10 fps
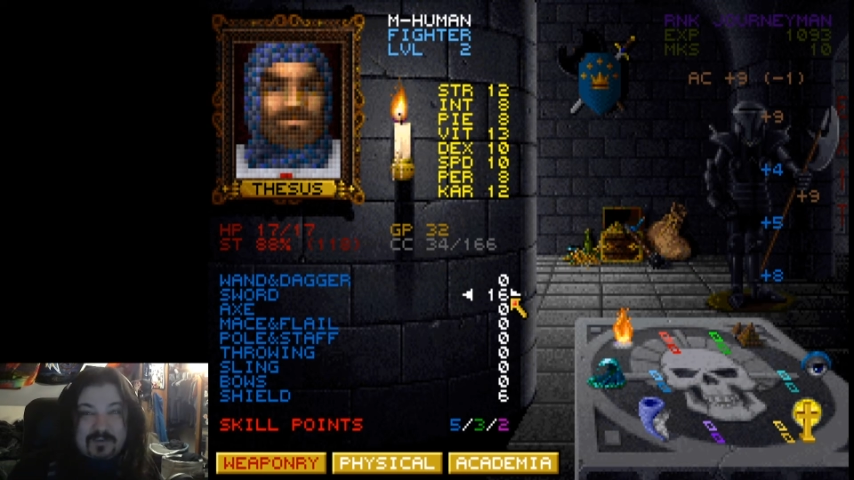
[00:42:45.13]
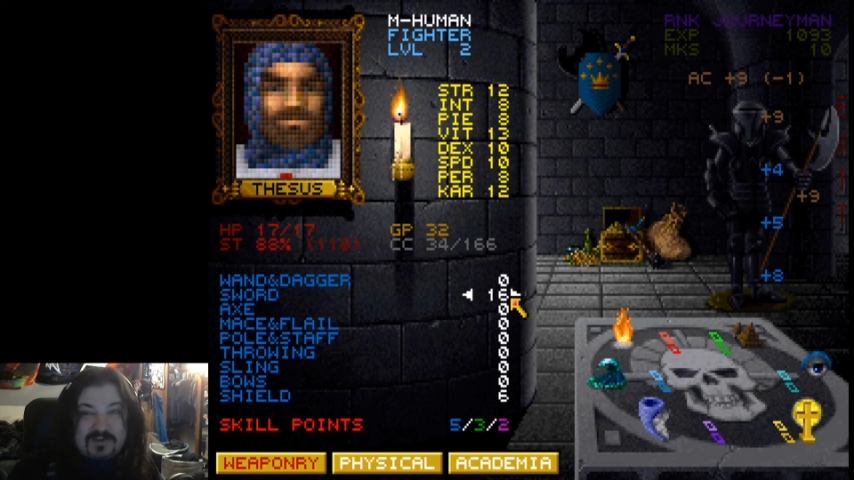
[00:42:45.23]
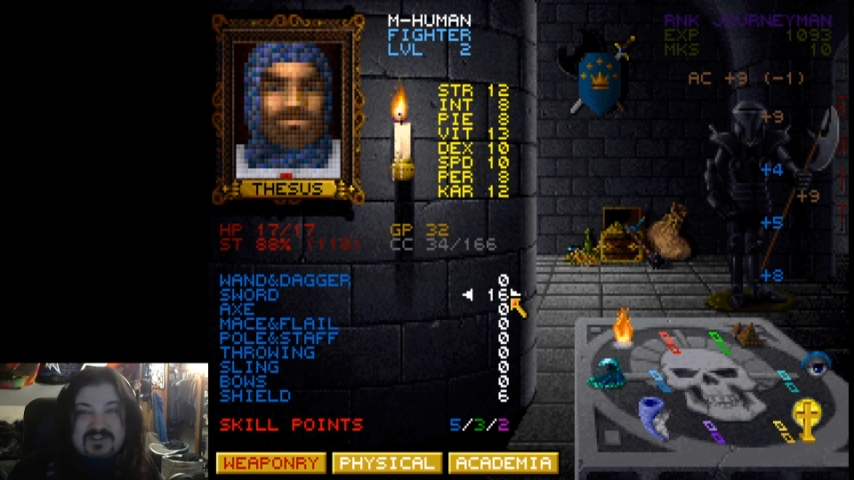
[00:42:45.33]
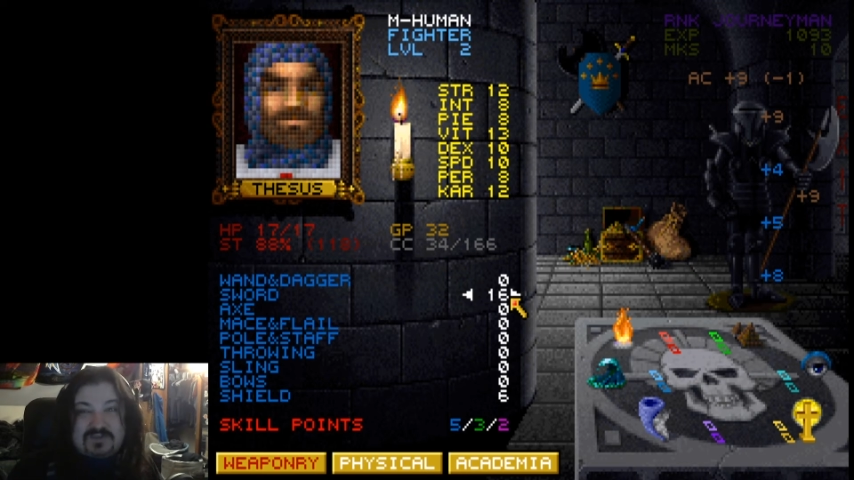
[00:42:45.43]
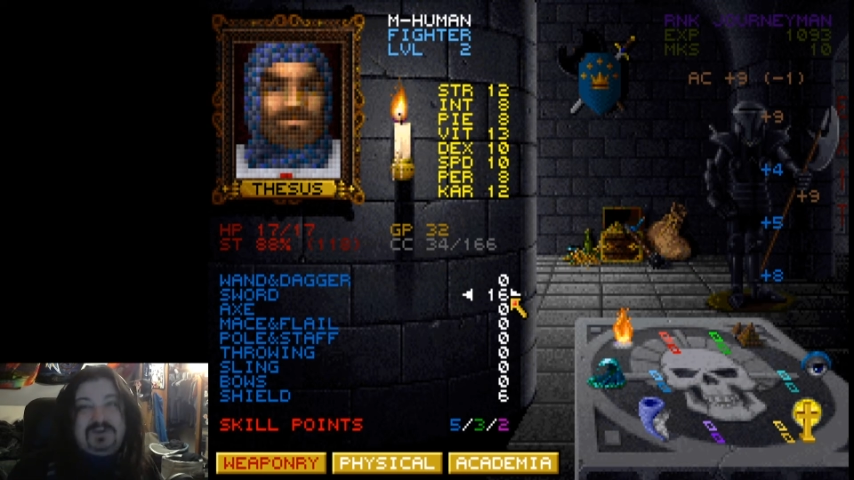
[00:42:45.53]

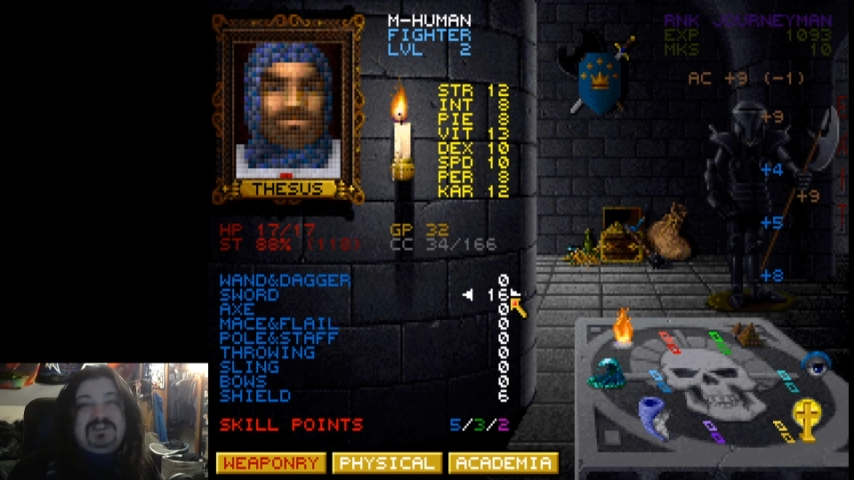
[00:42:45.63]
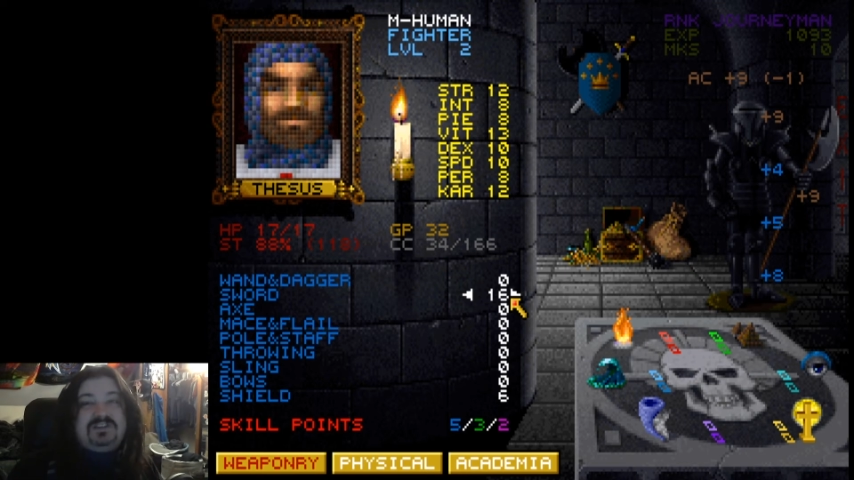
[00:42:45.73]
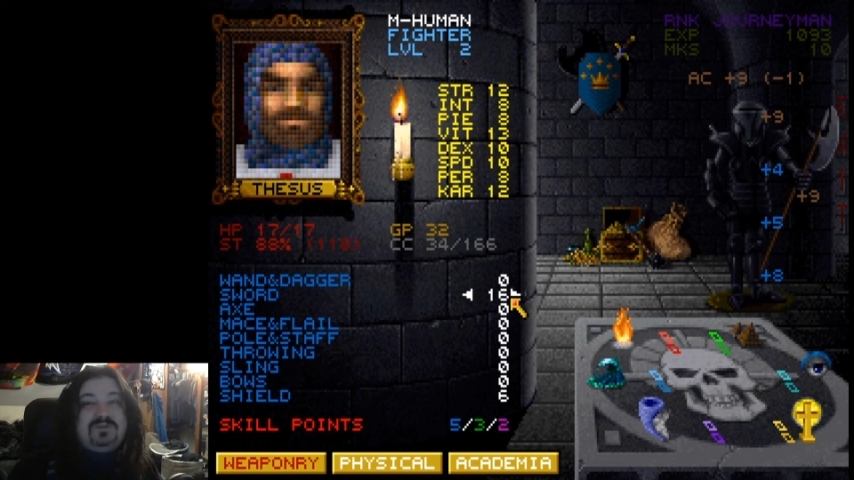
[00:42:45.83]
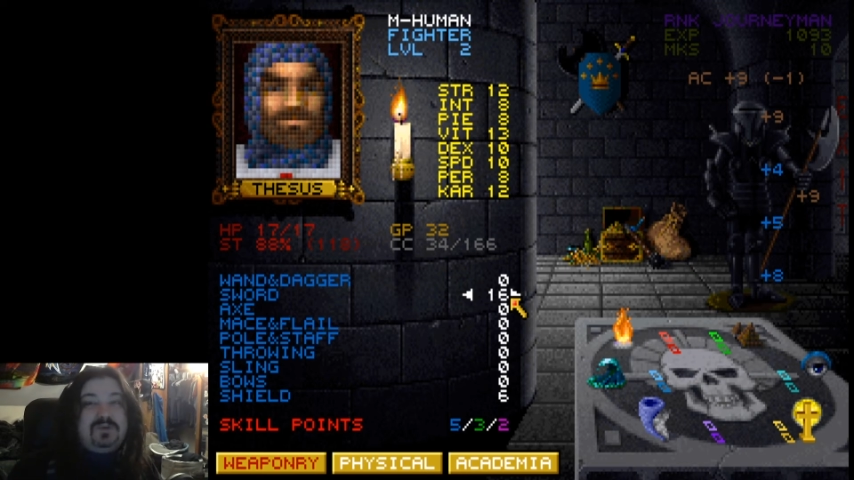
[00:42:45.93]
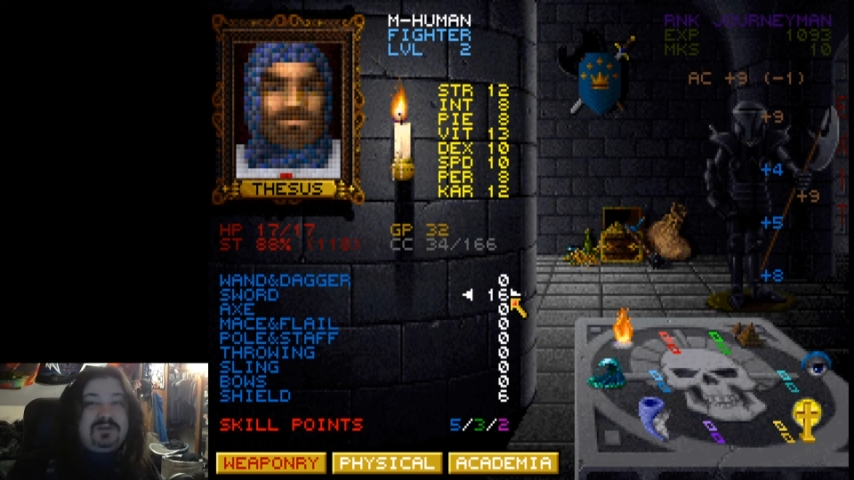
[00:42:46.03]
sweet,
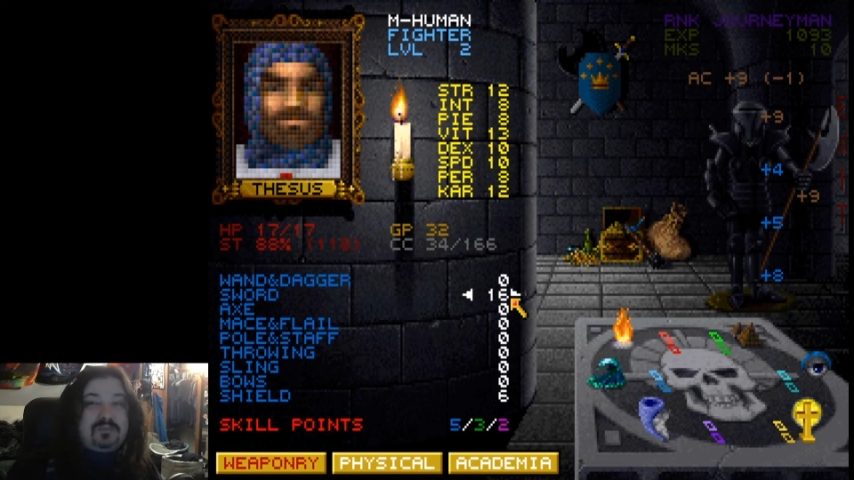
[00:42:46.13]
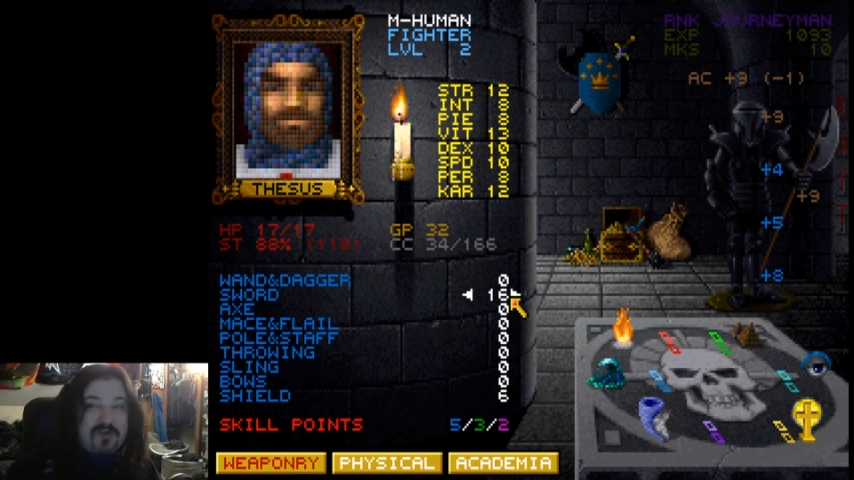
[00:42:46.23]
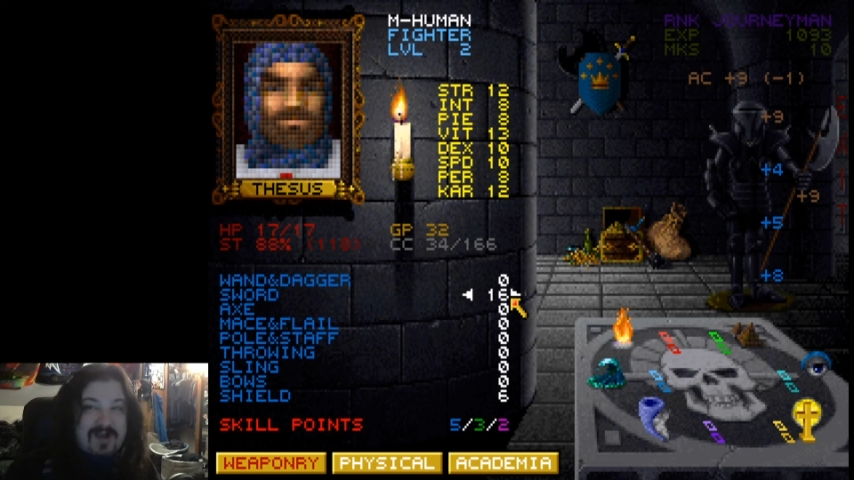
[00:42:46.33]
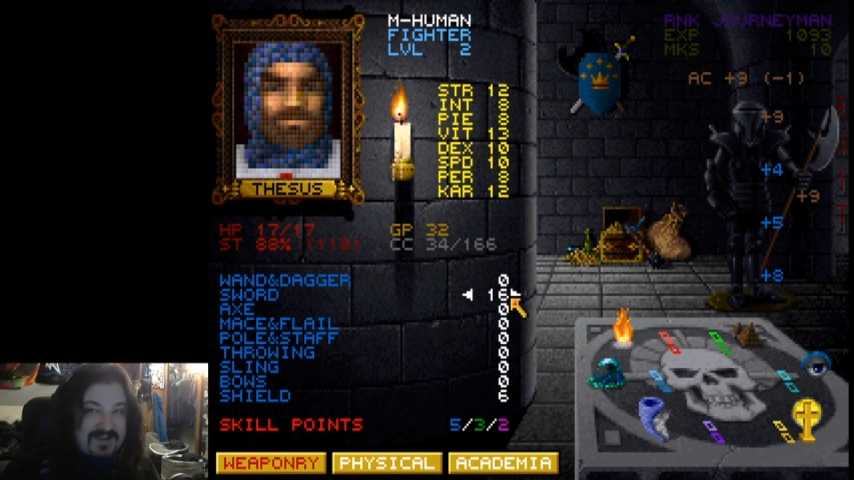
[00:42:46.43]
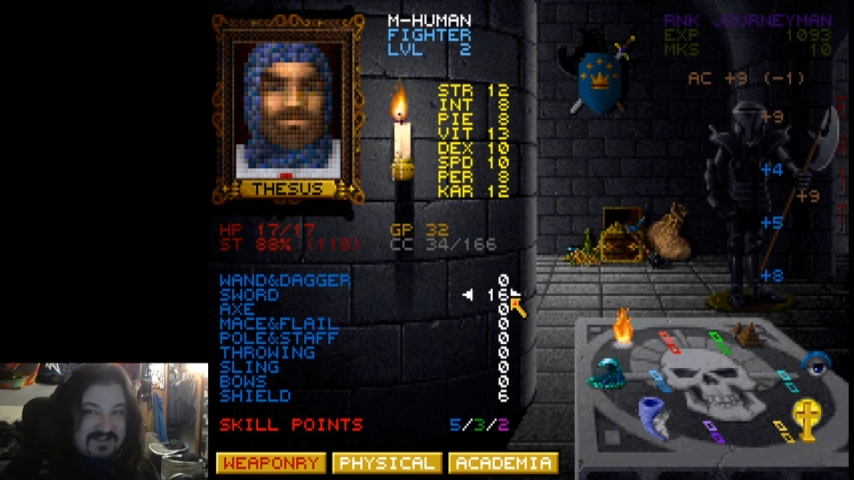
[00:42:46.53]
sweet
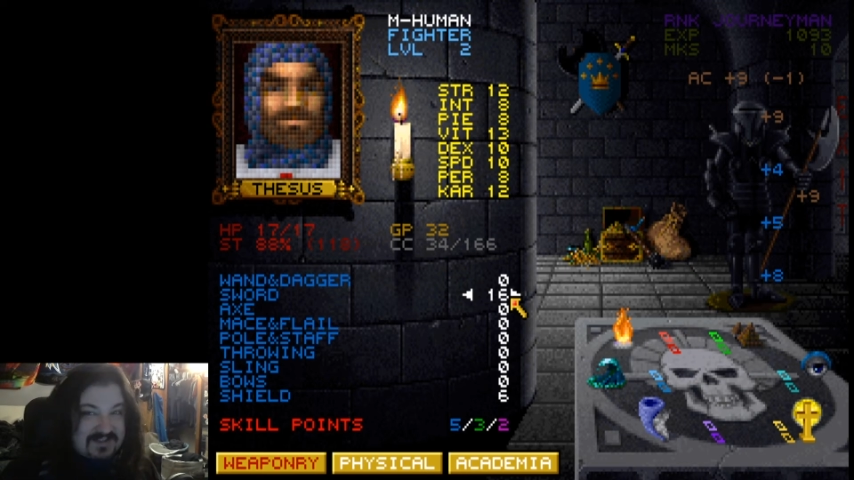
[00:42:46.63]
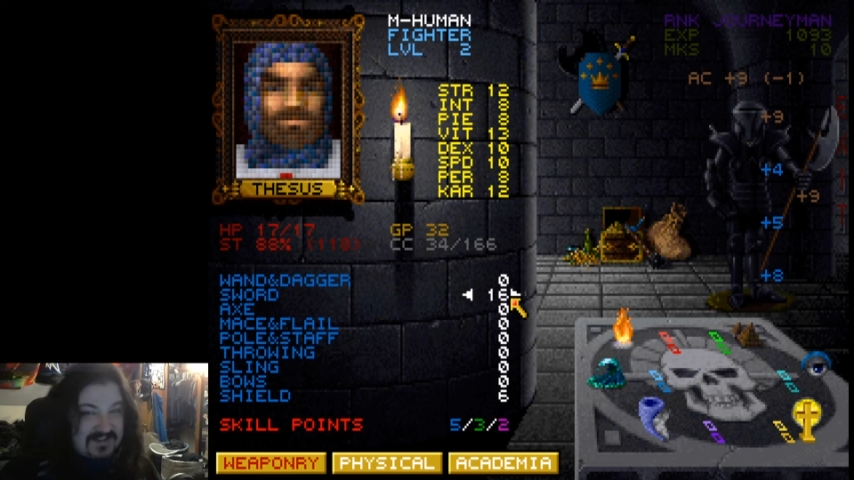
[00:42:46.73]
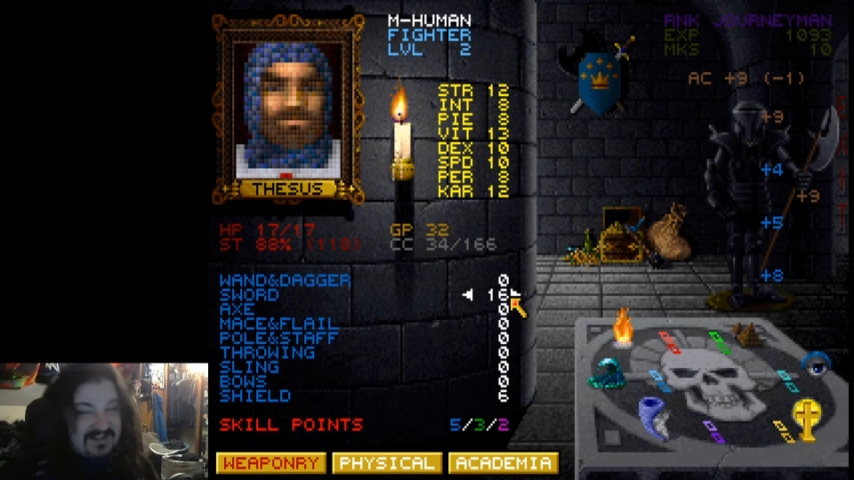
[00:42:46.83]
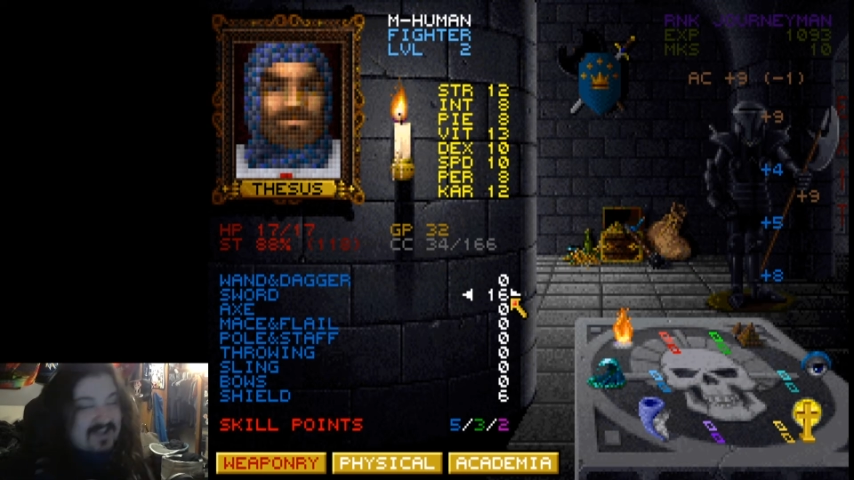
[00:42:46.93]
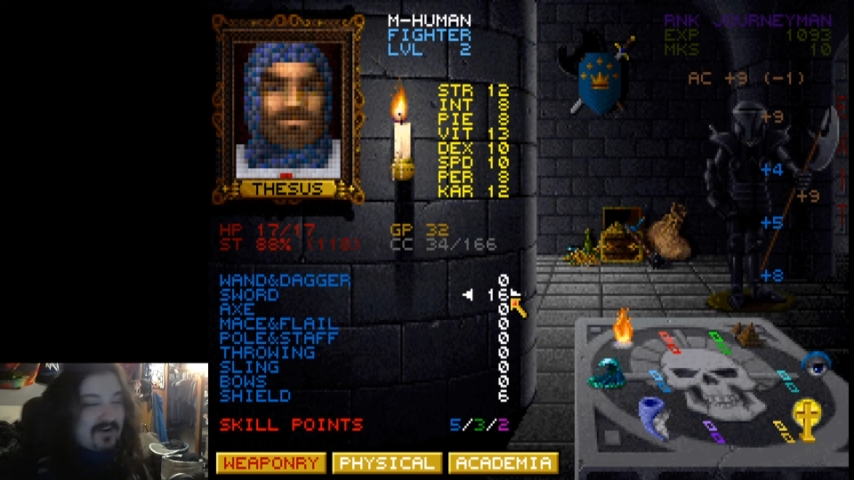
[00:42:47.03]

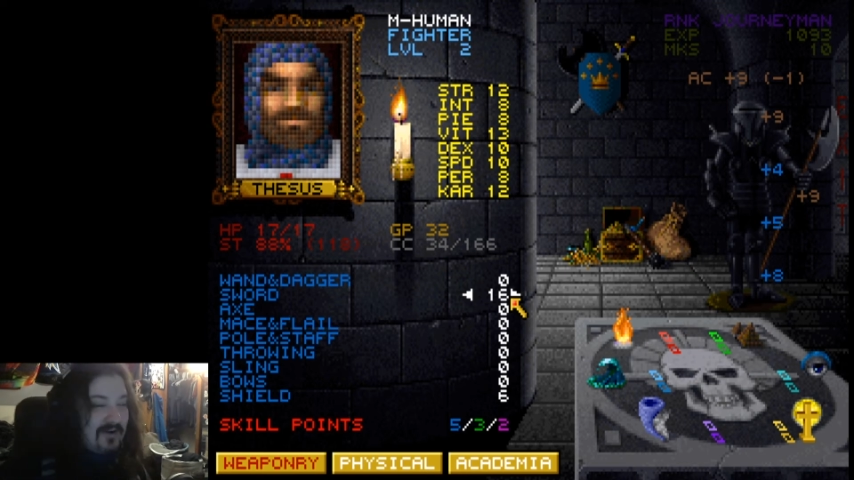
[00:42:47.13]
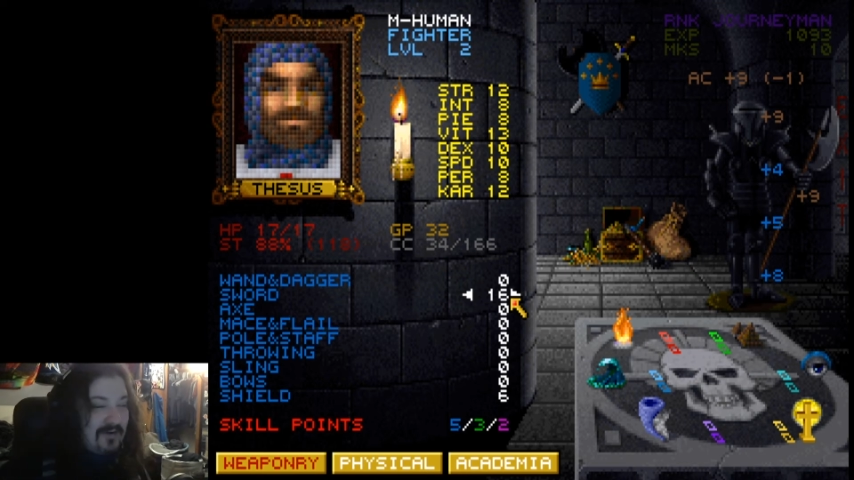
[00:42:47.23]
prizes that are